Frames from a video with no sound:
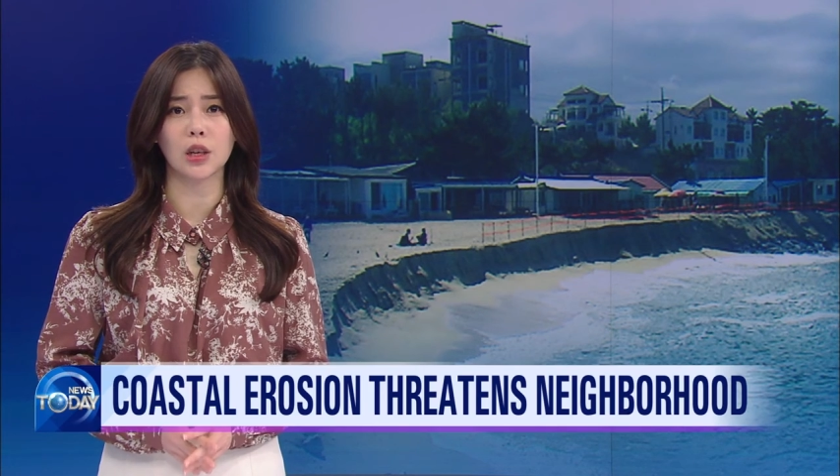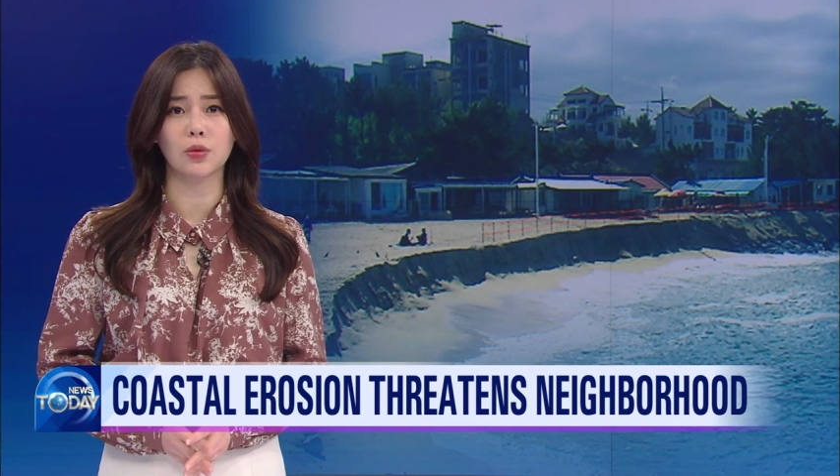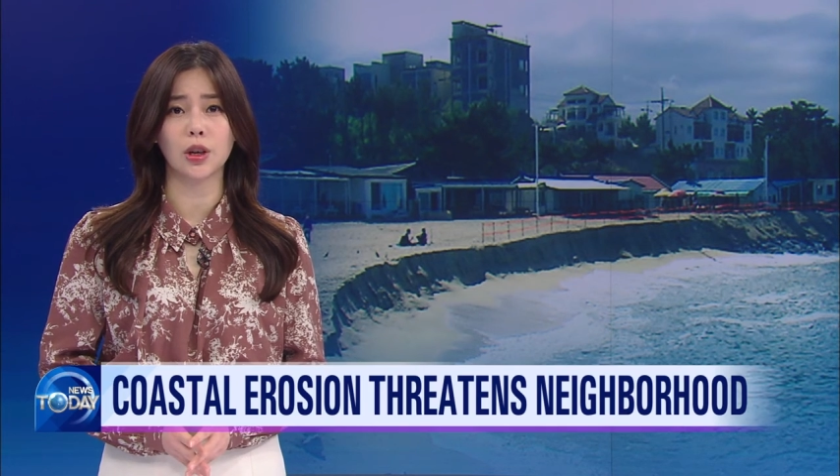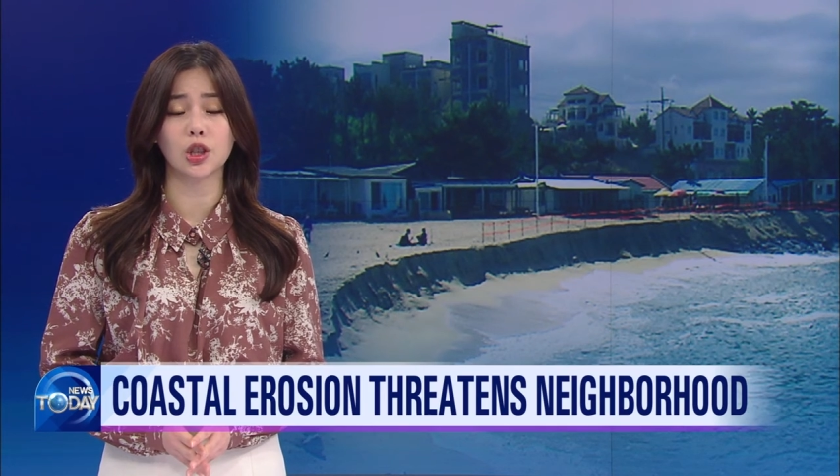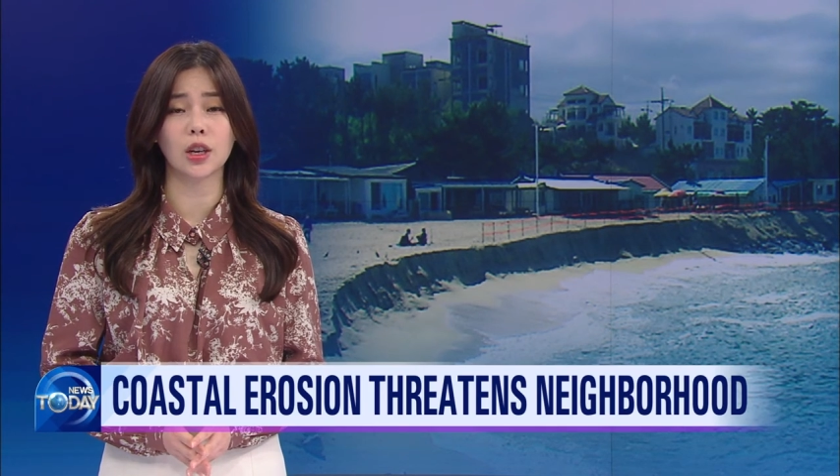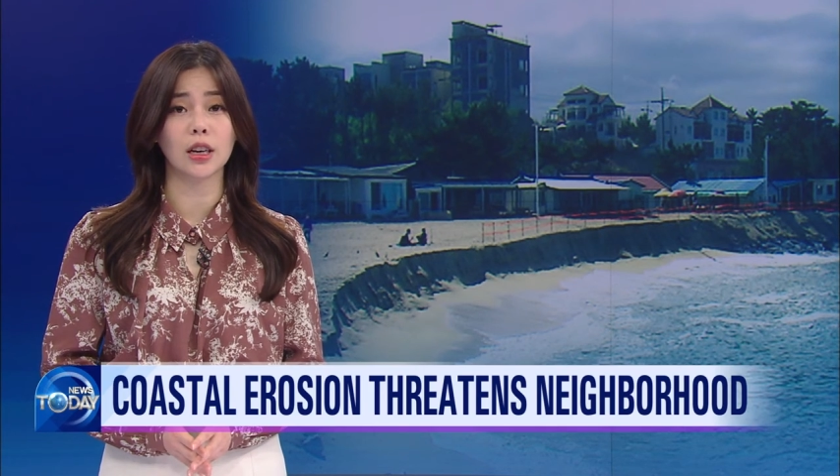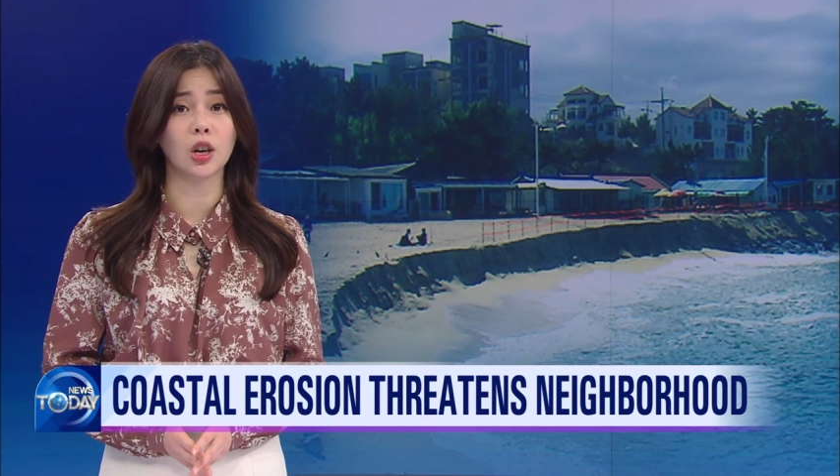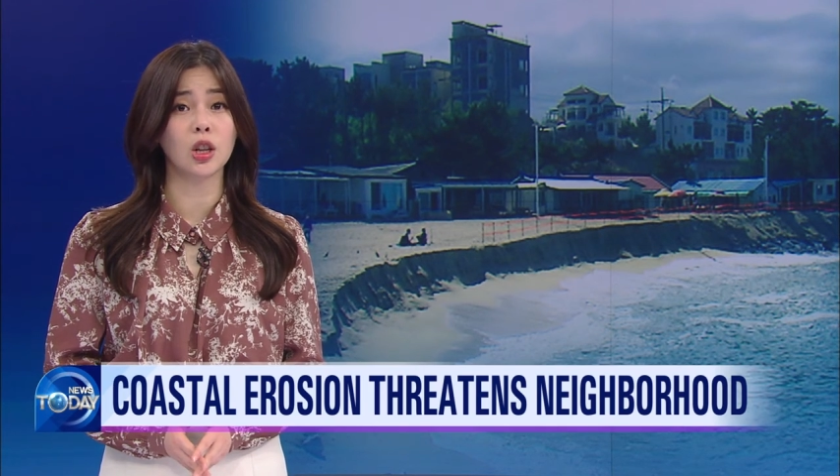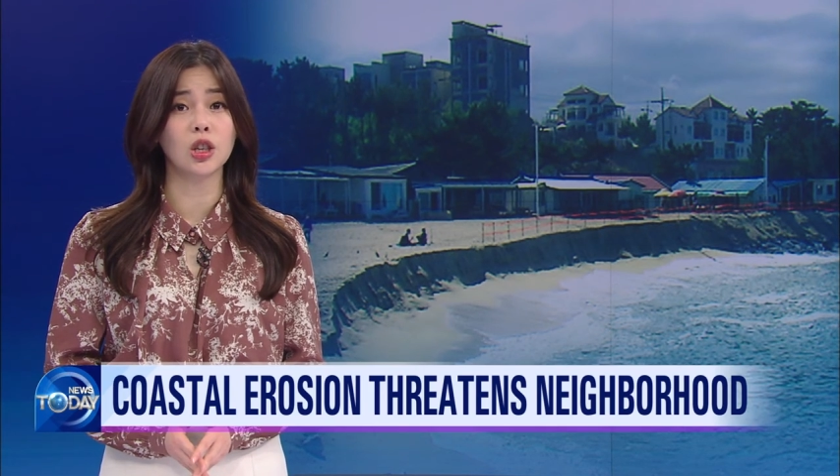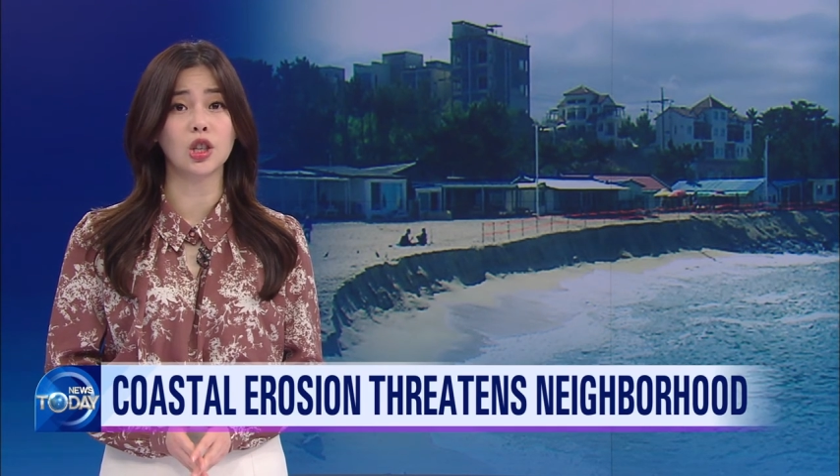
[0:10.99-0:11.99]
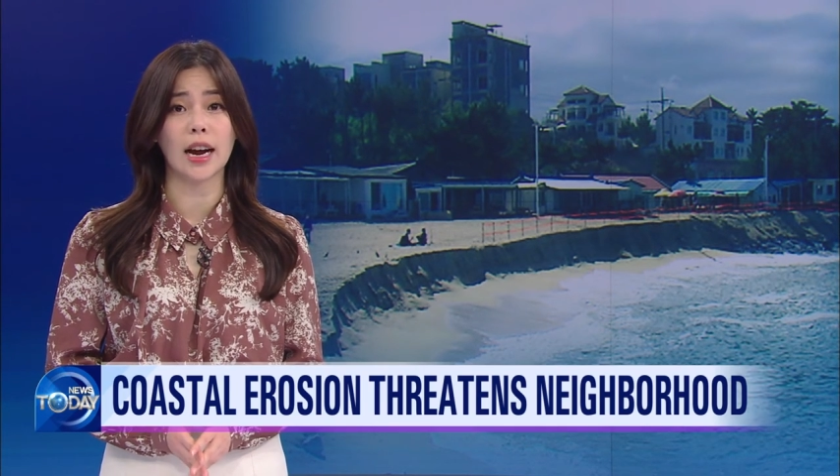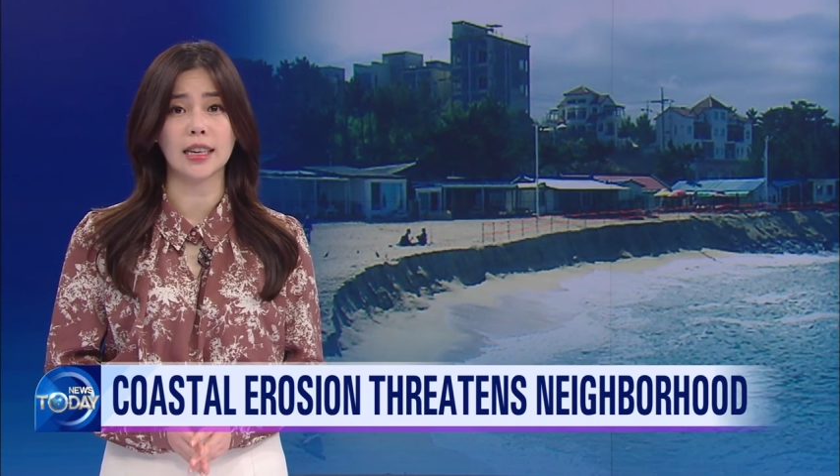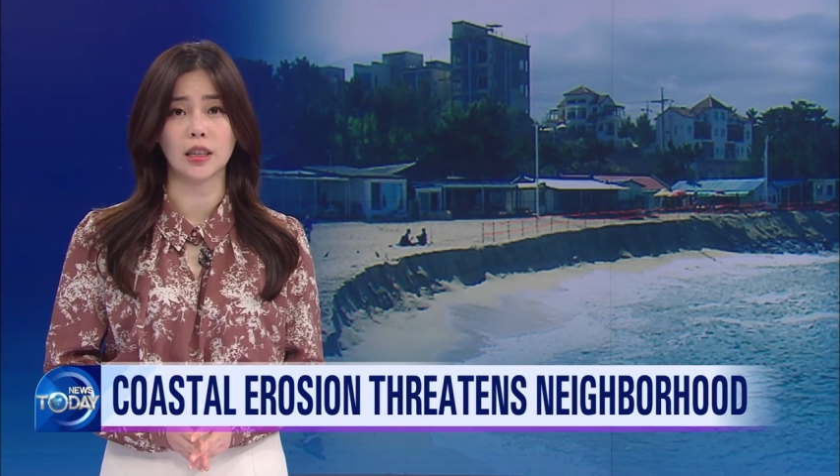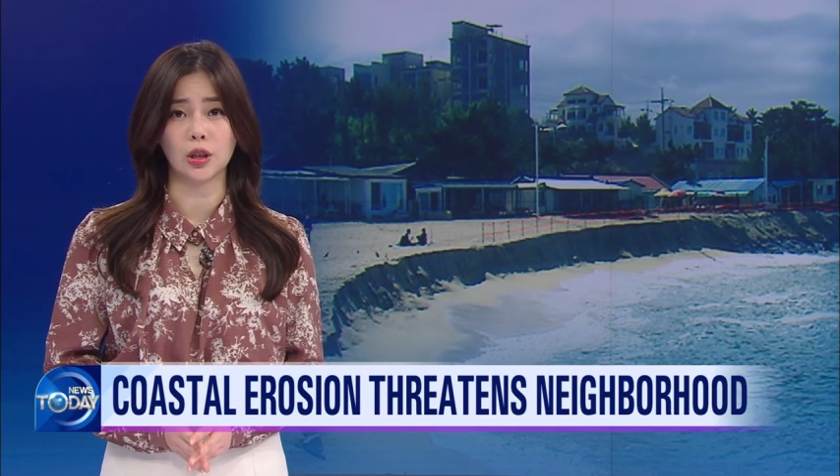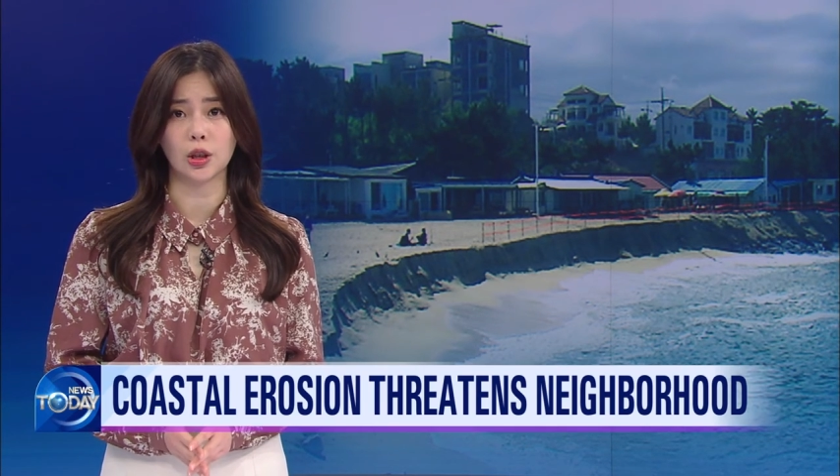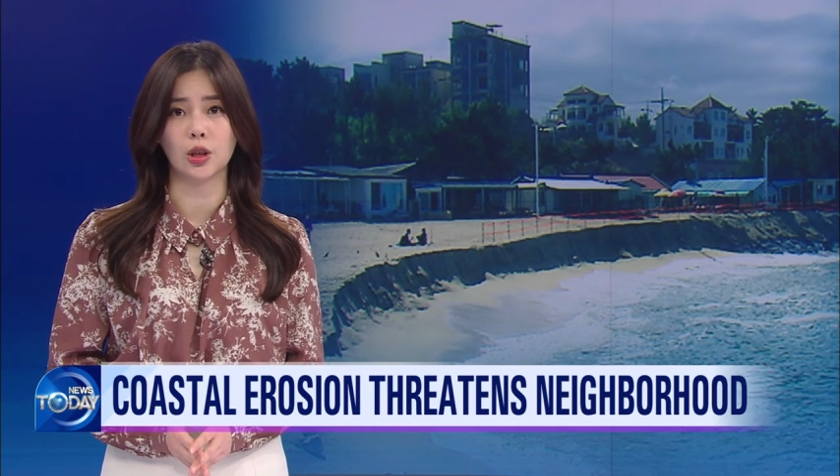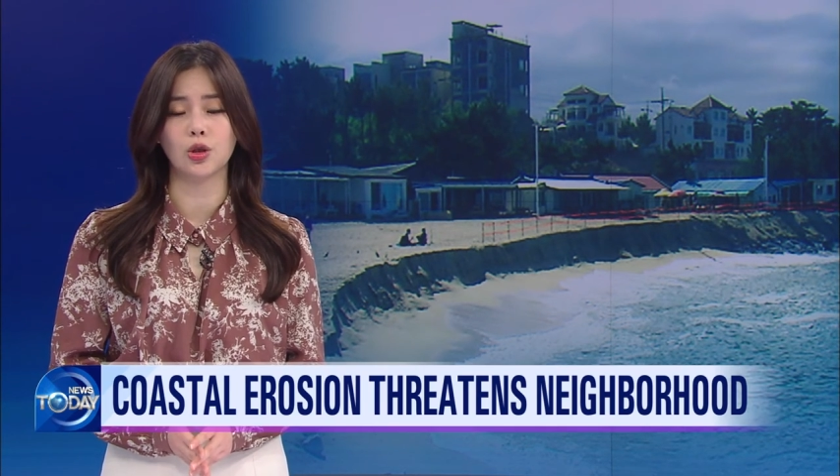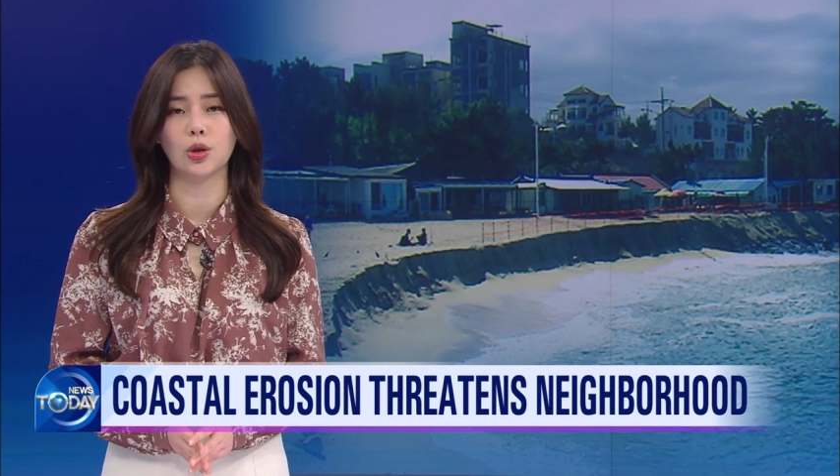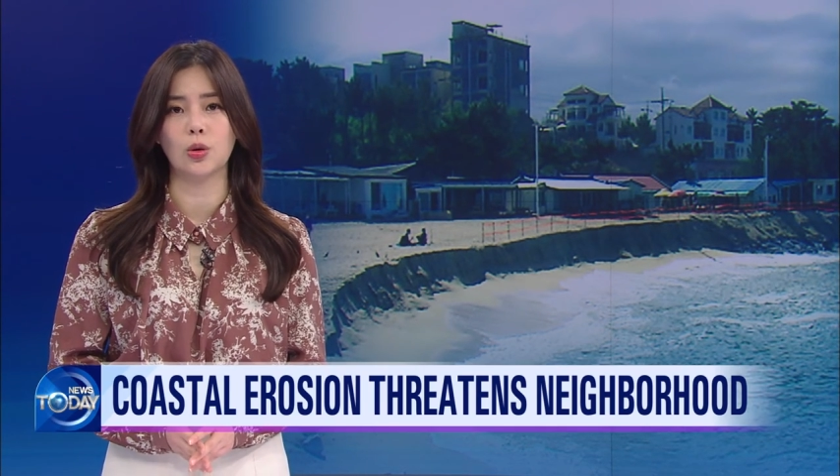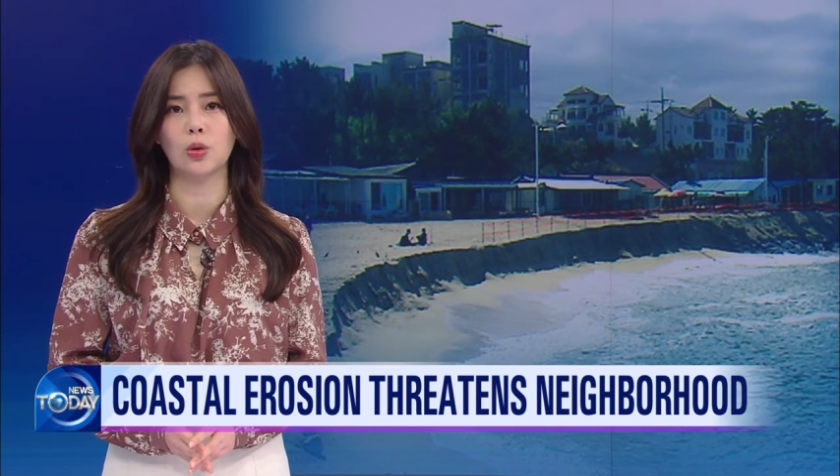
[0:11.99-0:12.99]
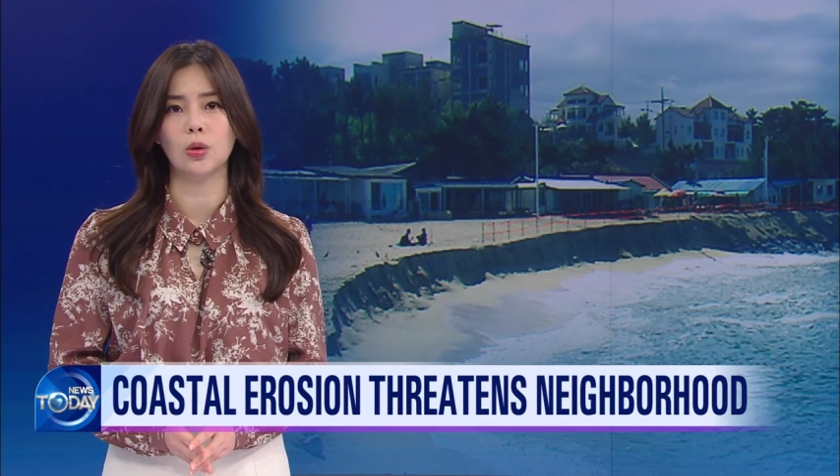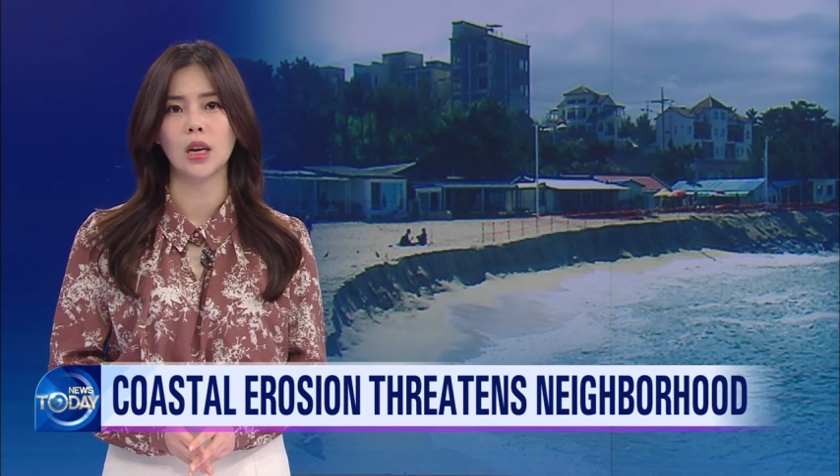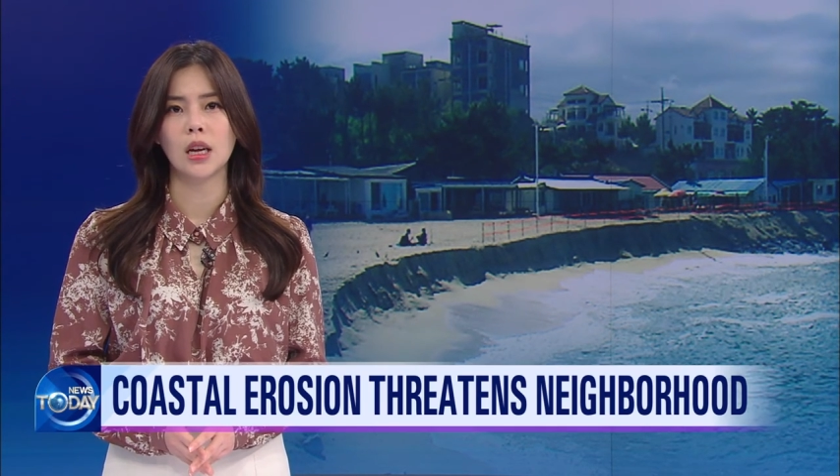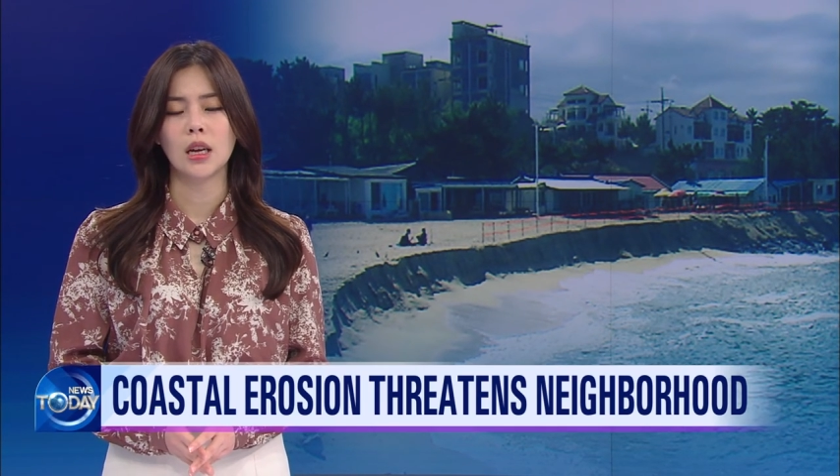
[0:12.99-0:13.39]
in erosion acknowledge as unusual.